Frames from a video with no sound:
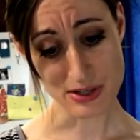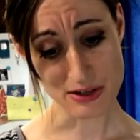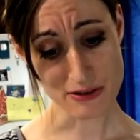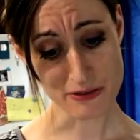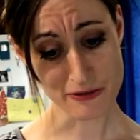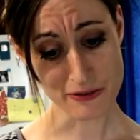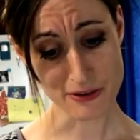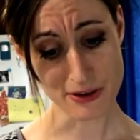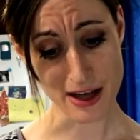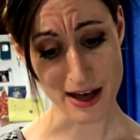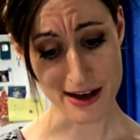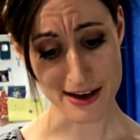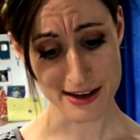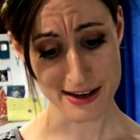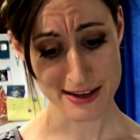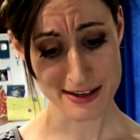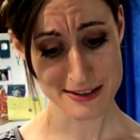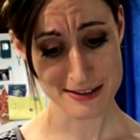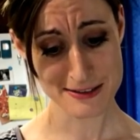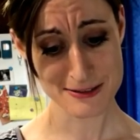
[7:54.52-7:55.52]
beautiful
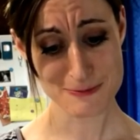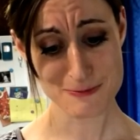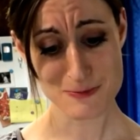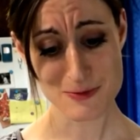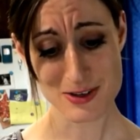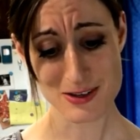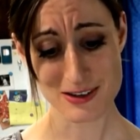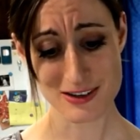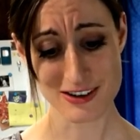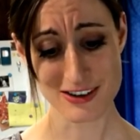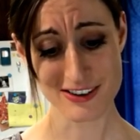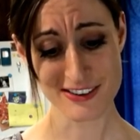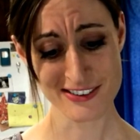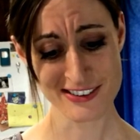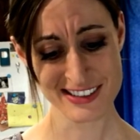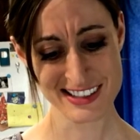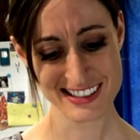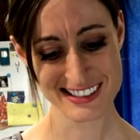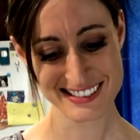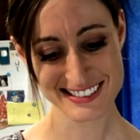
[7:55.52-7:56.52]
eyes.
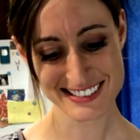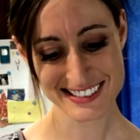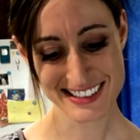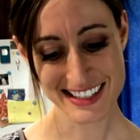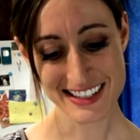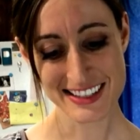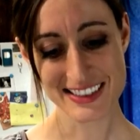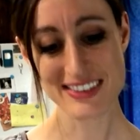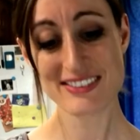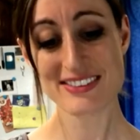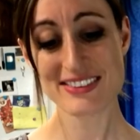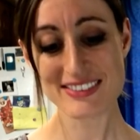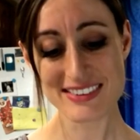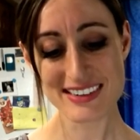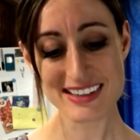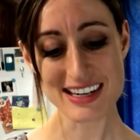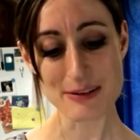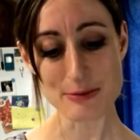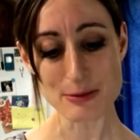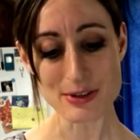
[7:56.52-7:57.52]
Oh, there
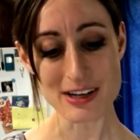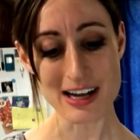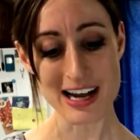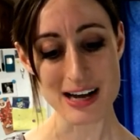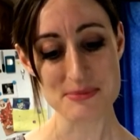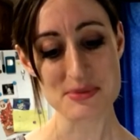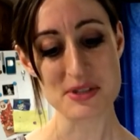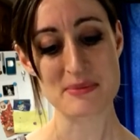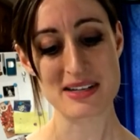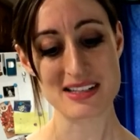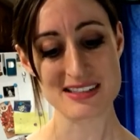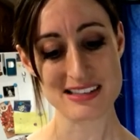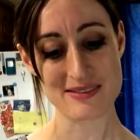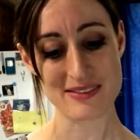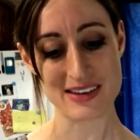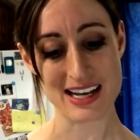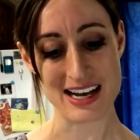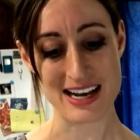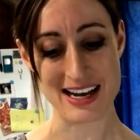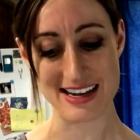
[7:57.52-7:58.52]
were a couple of compliments on
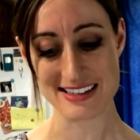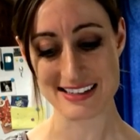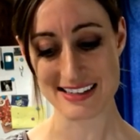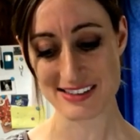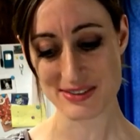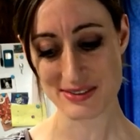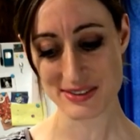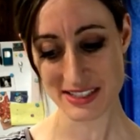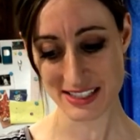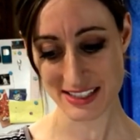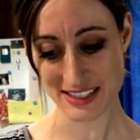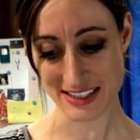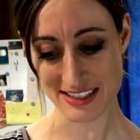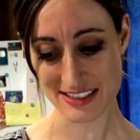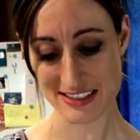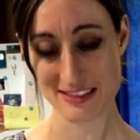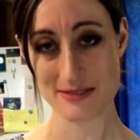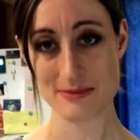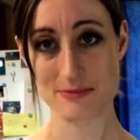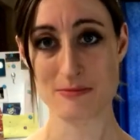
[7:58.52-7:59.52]
my eyes. That's really
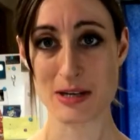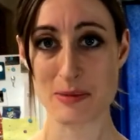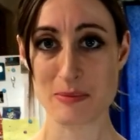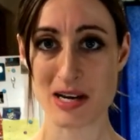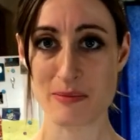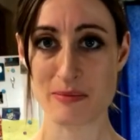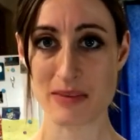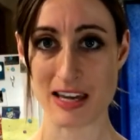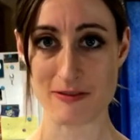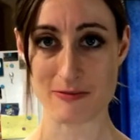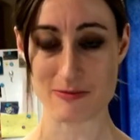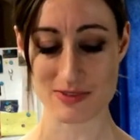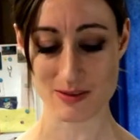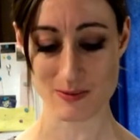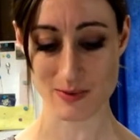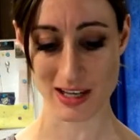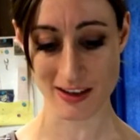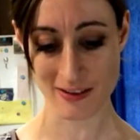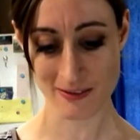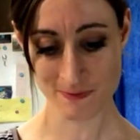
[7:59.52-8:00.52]
nice. My mom gave them to
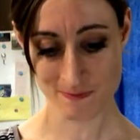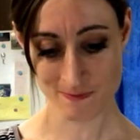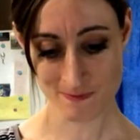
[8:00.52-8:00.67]
me.